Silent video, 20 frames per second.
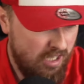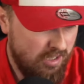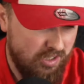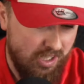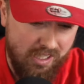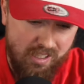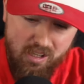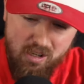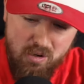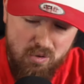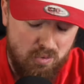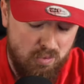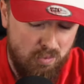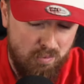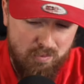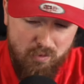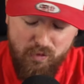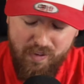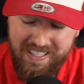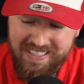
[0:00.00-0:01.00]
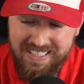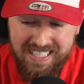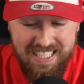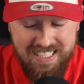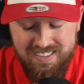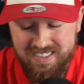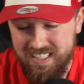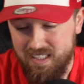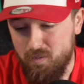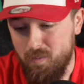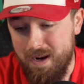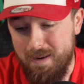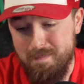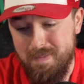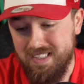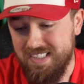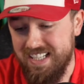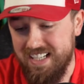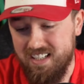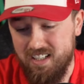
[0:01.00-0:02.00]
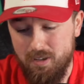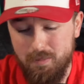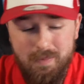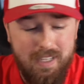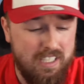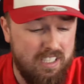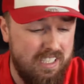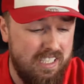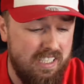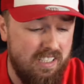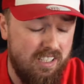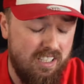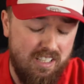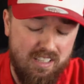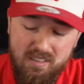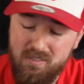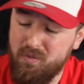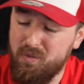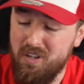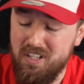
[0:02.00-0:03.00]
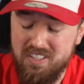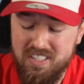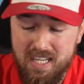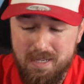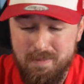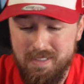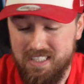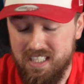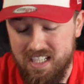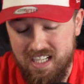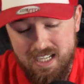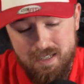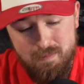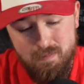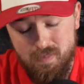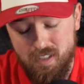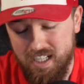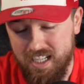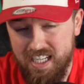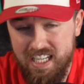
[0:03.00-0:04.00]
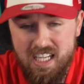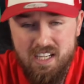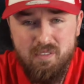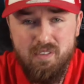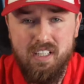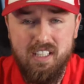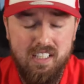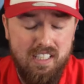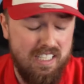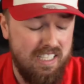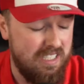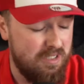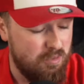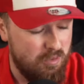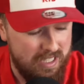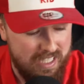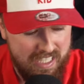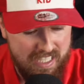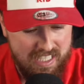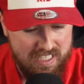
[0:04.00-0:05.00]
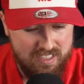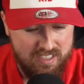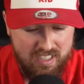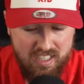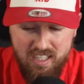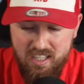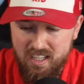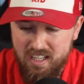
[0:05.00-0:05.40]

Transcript: Dalot, fantastic. Wan-Bissaka, man. You, uh, first game in time. I hear it. It is what it is.